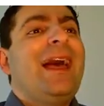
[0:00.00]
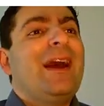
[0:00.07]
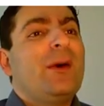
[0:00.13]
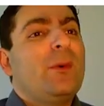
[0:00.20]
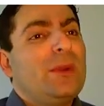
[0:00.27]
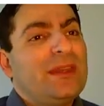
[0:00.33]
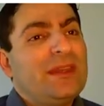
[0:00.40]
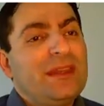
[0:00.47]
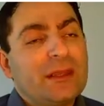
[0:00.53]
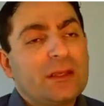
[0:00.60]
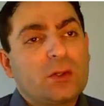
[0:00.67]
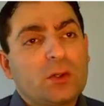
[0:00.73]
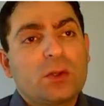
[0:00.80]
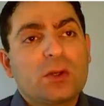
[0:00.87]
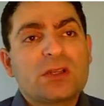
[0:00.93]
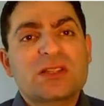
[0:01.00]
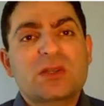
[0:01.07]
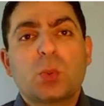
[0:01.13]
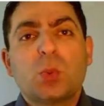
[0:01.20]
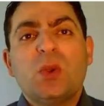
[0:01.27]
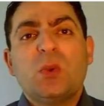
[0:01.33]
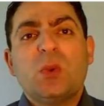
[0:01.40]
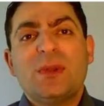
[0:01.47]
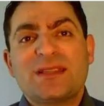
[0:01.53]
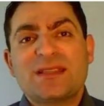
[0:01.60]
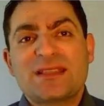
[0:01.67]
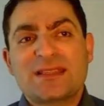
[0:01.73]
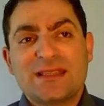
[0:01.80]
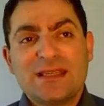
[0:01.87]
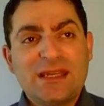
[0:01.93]
Within the course, we will
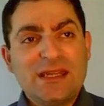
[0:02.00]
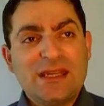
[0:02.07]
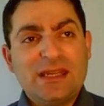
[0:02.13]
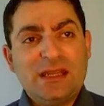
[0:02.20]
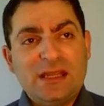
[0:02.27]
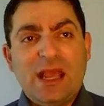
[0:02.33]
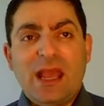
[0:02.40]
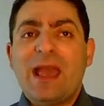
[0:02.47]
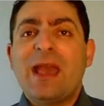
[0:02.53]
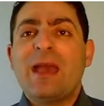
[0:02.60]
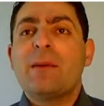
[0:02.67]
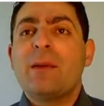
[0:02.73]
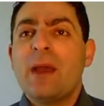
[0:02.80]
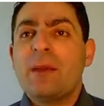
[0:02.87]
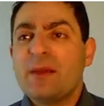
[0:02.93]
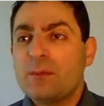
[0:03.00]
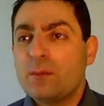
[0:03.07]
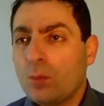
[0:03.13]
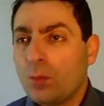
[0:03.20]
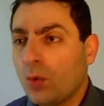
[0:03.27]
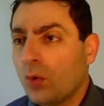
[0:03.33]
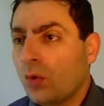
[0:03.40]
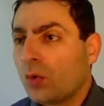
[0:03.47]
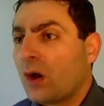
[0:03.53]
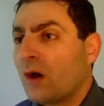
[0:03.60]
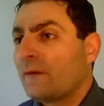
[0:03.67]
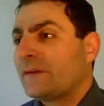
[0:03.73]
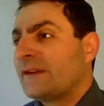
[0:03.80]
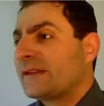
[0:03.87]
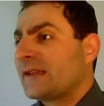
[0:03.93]
see a bit more
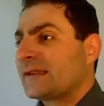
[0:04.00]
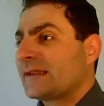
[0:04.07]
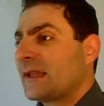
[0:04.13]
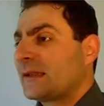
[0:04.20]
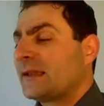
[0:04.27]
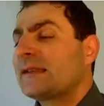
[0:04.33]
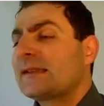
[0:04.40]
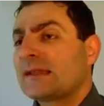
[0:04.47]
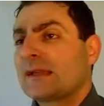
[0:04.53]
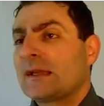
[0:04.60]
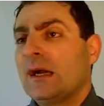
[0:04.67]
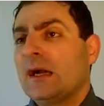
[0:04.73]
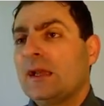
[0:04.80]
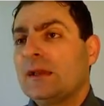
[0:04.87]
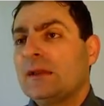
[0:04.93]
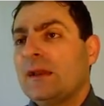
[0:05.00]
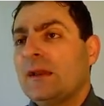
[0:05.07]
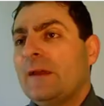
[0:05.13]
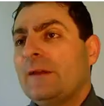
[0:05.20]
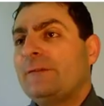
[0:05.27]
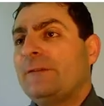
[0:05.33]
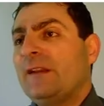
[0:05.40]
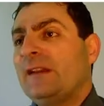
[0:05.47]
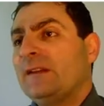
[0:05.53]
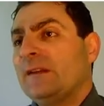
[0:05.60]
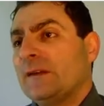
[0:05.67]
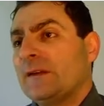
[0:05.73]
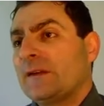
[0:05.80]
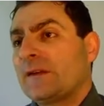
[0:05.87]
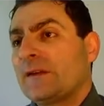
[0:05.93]
of the statistical
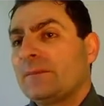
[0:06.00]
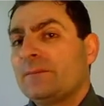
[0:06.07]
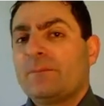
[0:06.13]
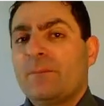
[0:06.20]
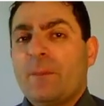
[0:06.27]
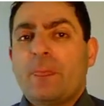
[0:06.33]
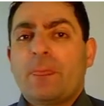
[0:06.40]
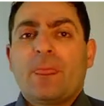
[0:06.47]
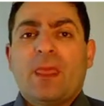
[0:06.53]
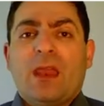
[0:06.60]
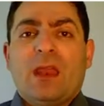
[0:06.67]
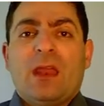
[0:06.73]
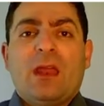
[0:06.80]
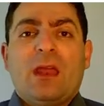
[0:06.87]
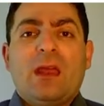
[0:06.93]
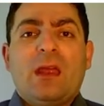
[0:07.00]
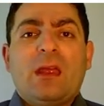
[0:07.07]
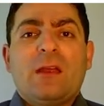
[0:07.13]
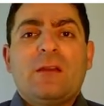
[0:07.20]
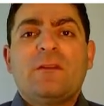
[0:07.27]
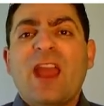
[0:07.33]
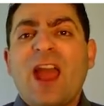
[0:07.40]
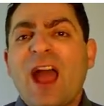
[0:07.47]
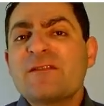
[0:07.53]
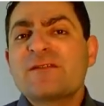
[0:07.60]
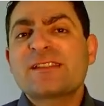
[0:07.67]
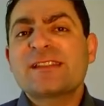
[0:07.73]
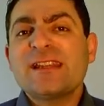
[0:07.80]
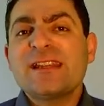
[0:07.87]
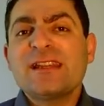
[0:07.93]
filters. We have
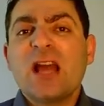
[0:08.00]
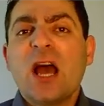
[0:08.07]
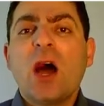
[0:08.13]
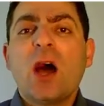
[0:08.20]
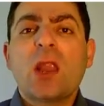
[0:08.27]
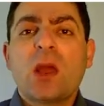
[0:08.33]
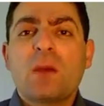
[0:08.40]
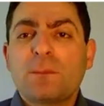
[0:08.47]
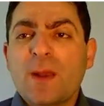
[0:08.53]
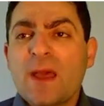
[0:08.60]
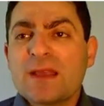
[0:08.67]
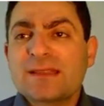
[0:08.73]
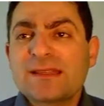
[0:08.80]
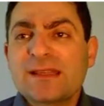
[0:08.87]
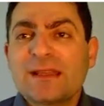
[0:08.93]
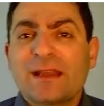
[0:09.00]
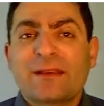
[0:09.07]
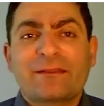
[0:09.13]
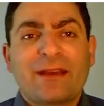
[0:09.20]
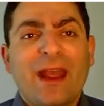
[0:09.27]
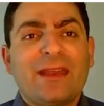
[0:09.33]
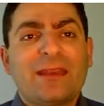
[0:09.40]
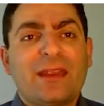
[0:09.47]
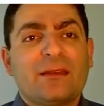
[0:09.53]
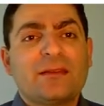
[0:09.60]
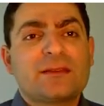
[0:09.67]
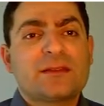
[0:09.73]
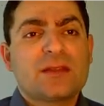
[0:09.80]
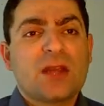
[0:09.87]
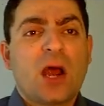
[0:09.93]
seen how Laplacian and
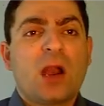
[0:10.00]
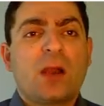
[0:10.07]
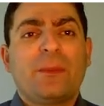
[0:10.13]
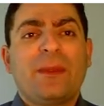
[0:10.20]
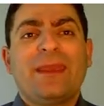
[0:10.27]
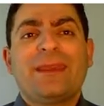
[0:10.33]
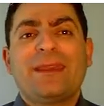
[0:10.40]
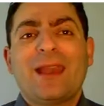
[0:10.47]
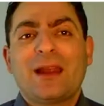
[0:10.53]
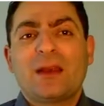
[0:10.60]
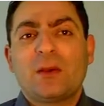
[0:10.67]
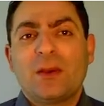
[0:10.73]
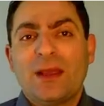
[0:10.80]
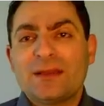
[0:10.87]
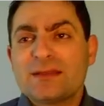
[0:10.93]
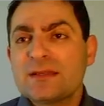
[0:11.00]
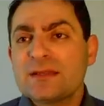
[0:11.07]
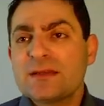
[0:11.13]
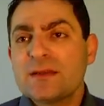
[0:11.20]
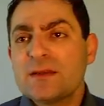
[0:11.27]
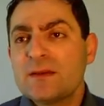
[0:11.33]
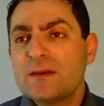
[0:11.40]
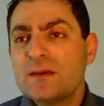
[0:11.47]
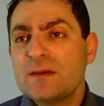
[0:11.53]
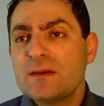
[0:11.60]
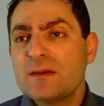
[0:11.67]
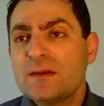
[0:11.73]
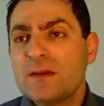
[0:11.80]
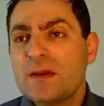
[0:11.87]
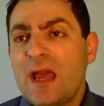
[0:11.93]
gradients are being calculated
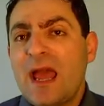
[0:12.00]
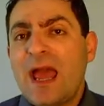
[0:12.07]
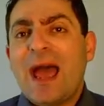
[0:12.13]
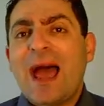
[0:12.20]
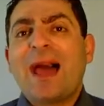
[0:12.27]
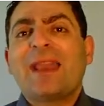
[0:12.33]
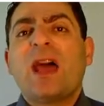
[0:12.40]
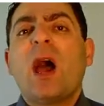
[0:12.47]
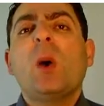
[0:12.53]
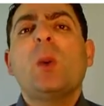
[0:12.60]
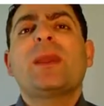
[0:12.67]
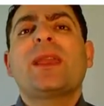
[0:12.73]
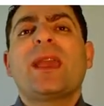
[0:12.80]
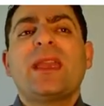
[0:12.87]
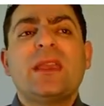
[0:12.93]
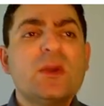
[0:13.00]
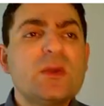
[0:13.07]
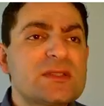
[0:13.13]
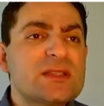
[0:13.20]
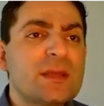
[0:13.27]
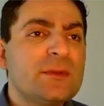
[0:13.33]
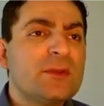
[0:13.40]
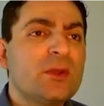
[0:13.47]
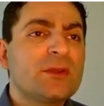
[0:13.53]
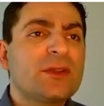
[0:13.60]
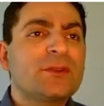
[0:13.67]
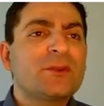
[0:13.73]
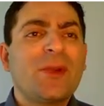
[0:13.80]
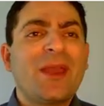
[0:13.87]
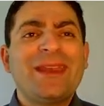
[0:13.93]
and how we can use them in order
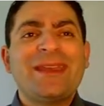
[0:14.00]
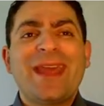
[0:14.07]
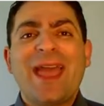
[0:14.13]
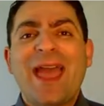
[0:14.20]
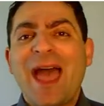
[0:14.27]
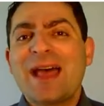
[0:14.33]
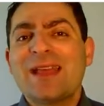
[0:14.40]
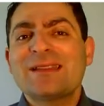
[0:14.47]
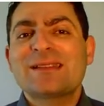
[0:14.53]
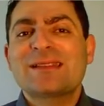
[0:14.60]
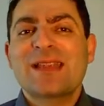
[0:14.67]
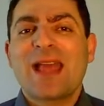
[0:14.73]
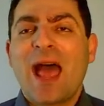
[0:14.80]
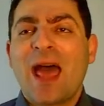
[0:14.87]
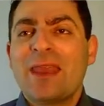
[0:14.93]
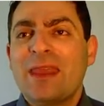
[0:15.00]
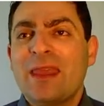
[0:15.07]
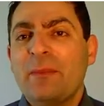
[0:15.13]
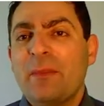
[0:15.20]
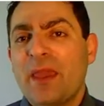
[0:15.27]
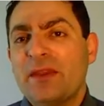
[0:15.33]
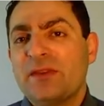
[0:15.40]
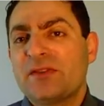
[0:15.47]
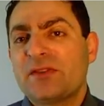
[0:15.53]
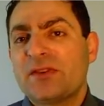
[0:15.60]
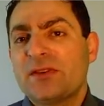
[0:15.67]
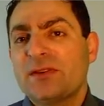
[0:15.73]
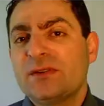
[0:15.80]
to enhance an image.